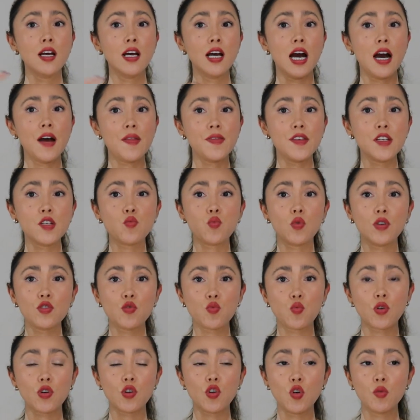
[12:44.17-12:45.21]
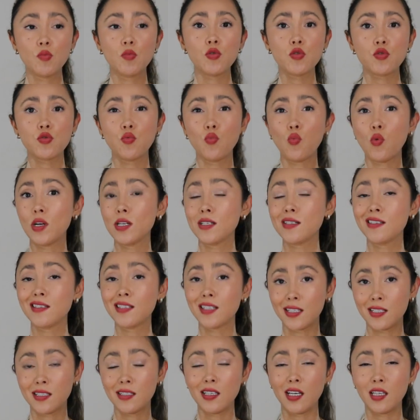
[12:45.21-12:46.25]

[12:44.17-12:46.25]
And these ones were almost $160.